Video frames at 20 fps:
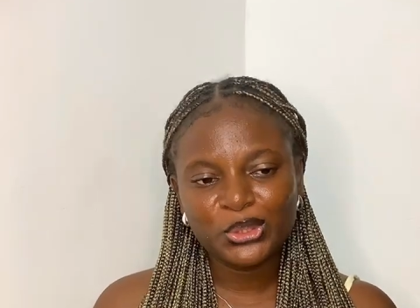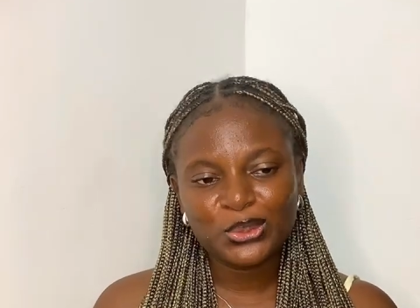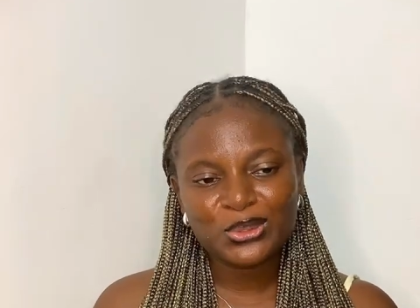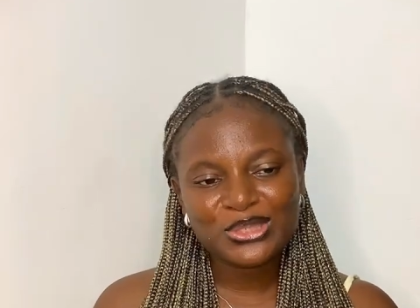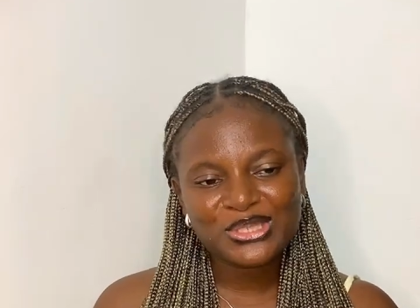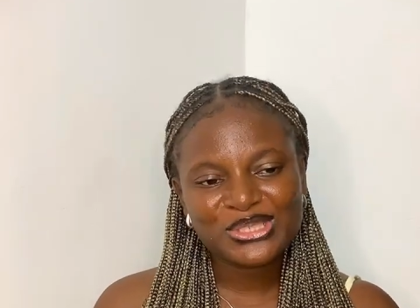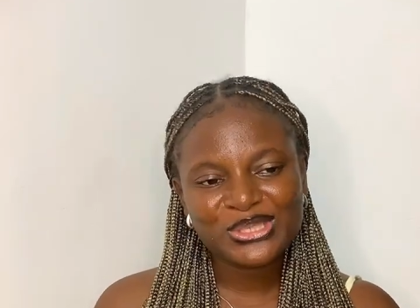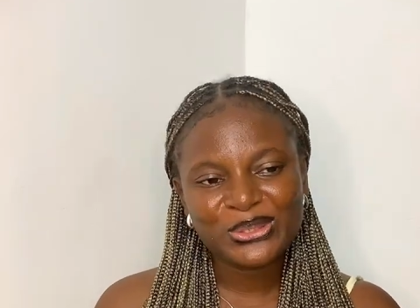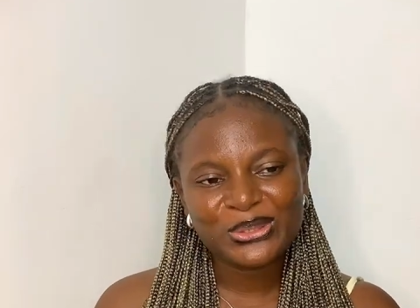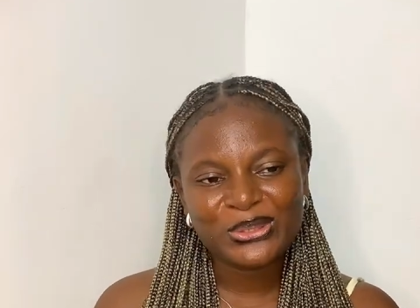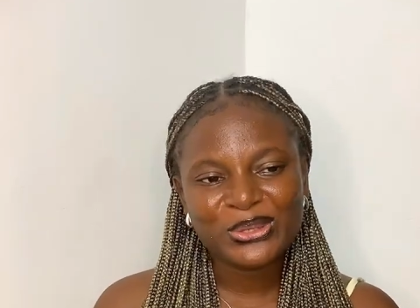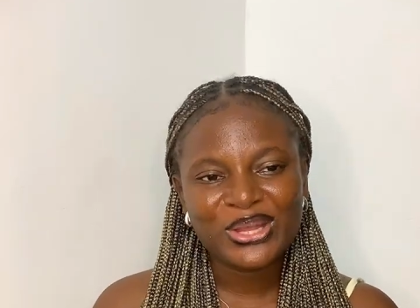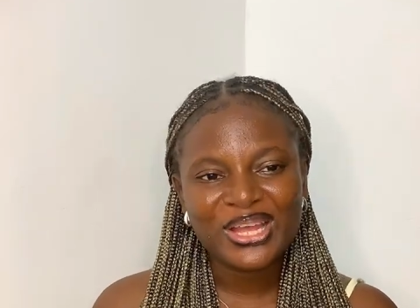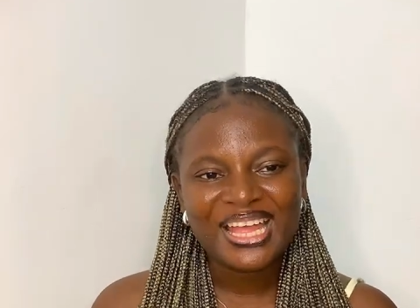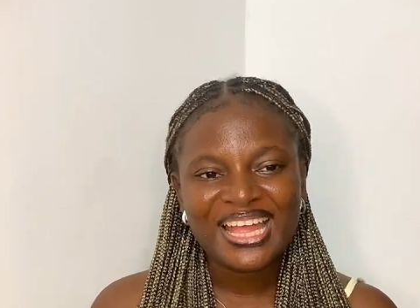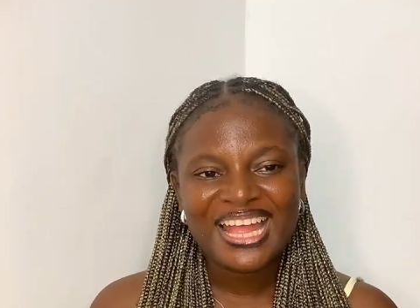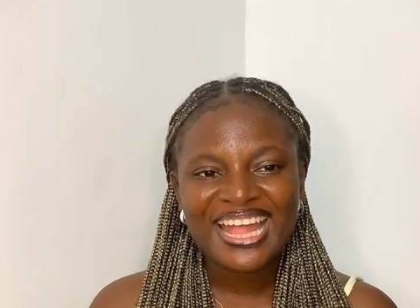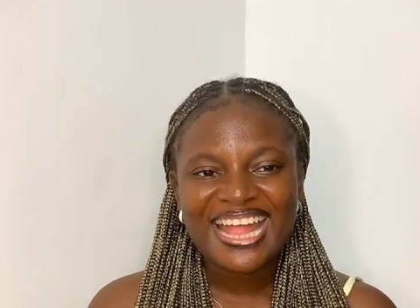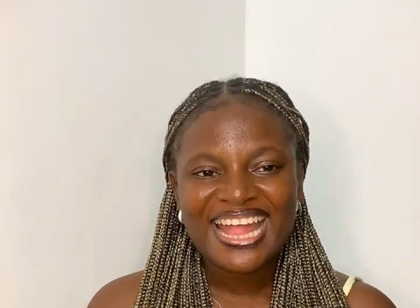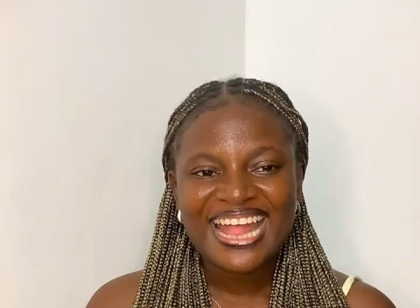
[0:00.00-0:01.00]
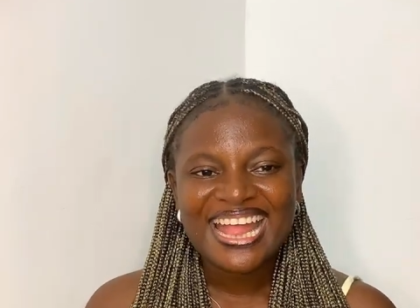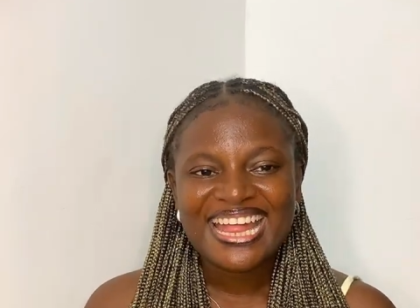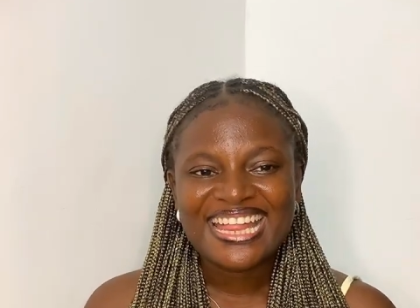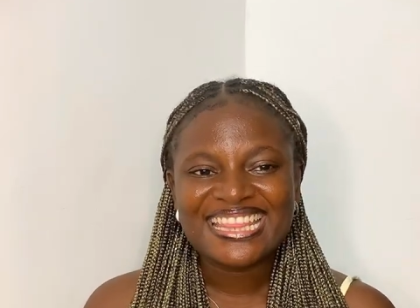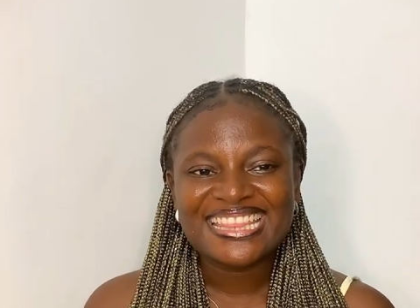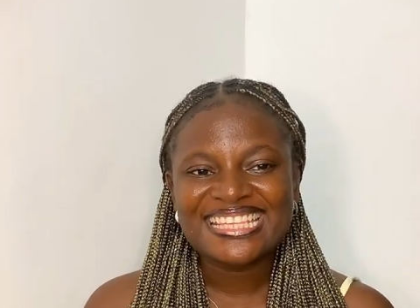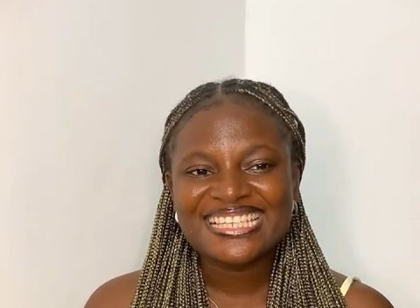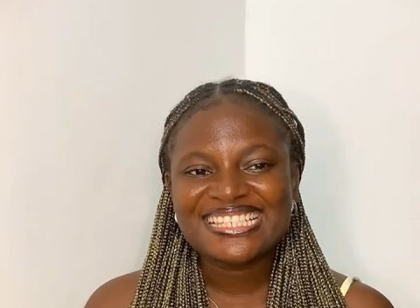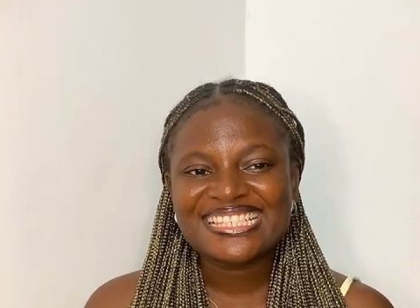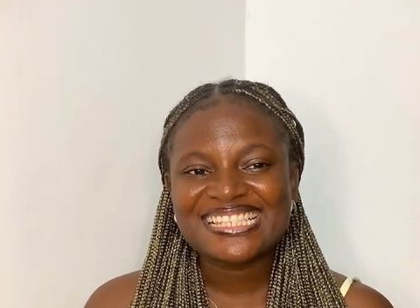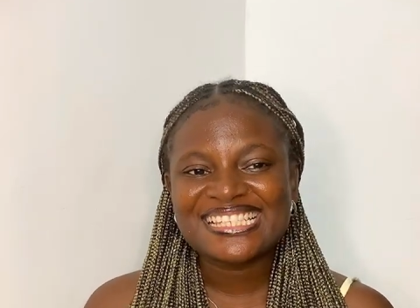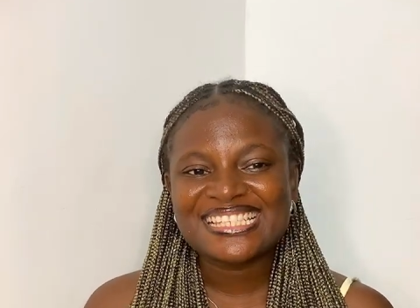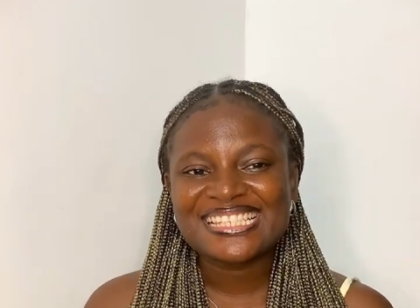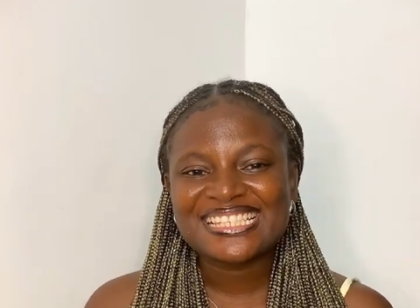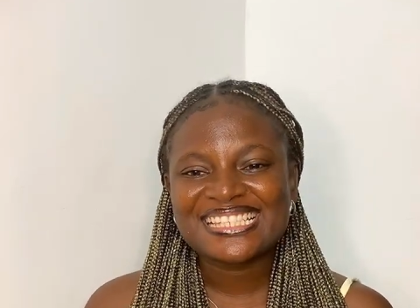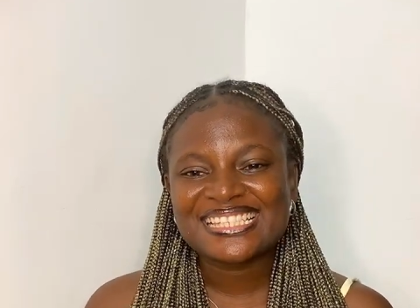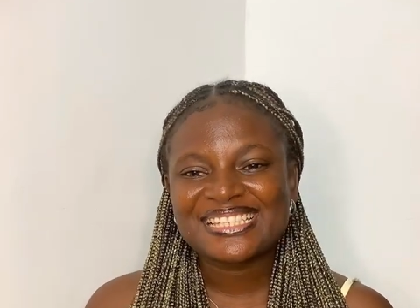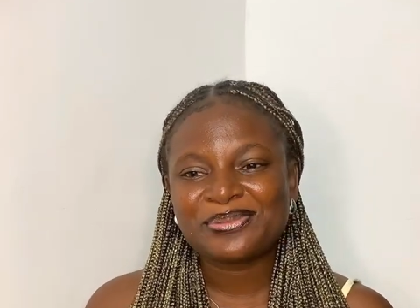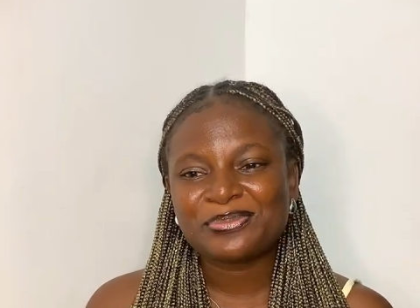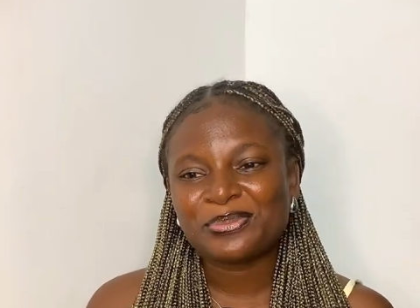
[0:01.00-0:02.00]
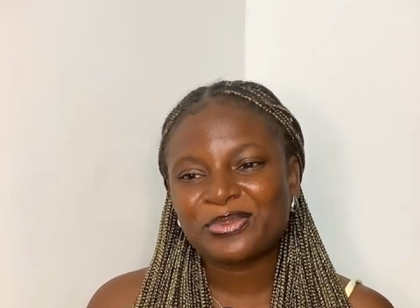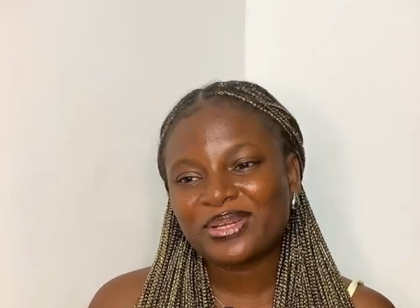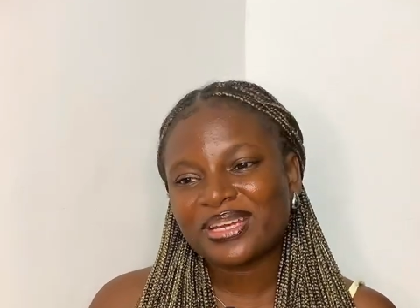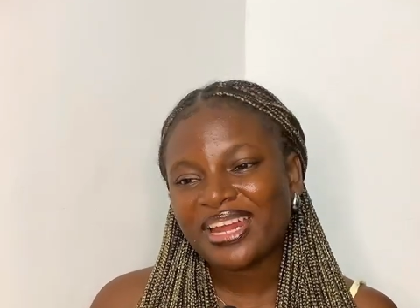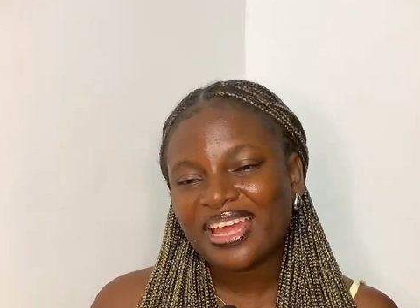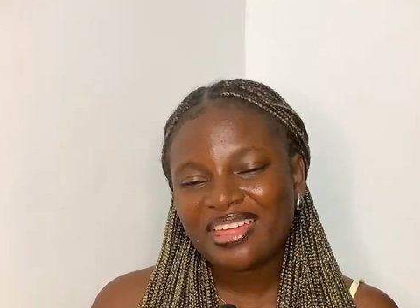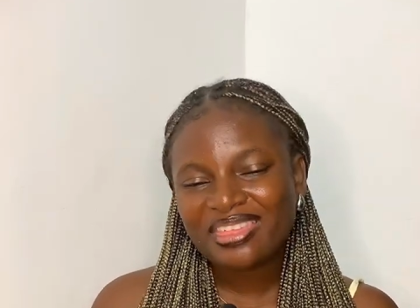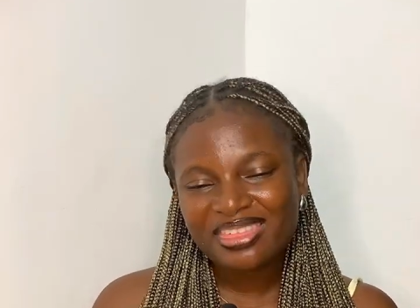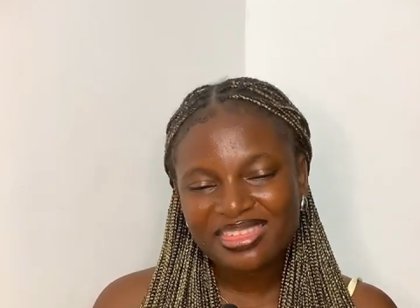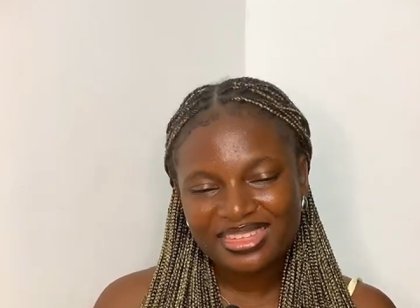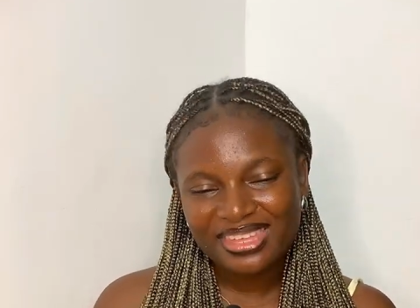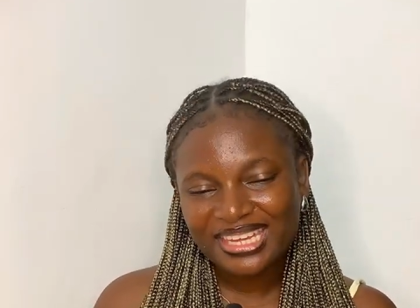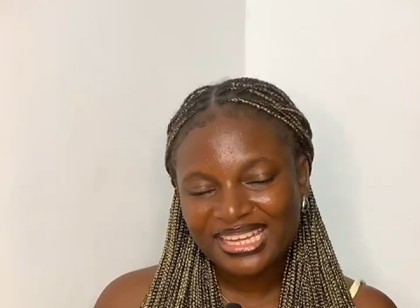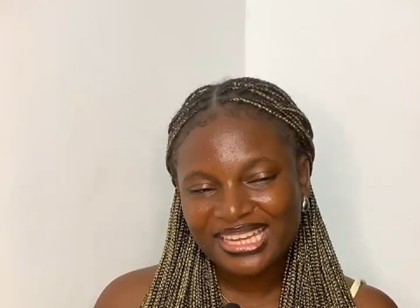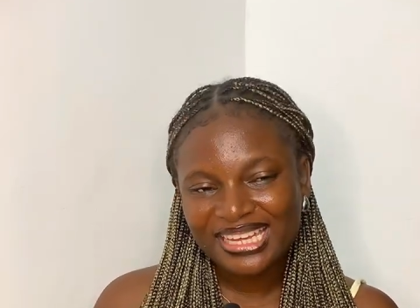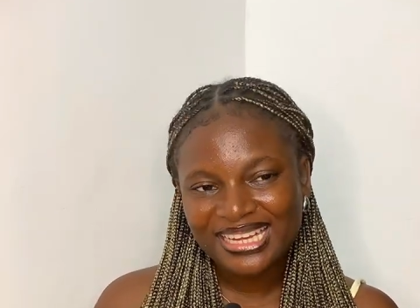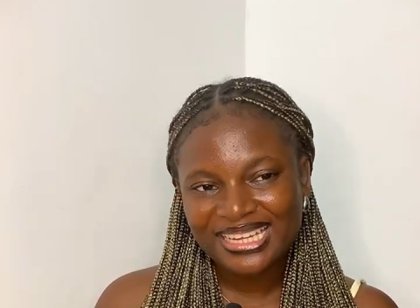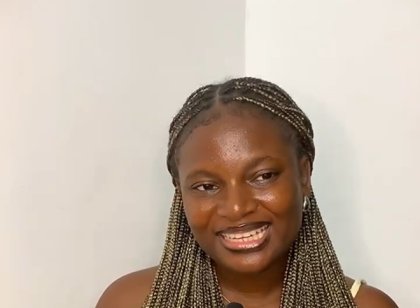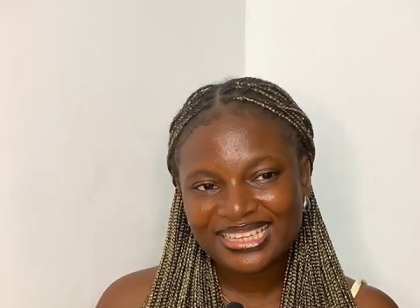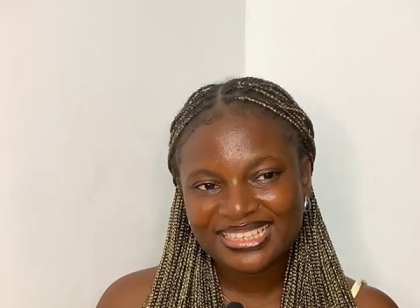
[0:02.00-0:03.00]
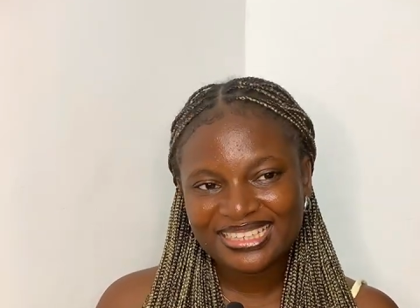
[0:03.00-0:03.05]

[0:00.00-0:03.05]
So this is what I think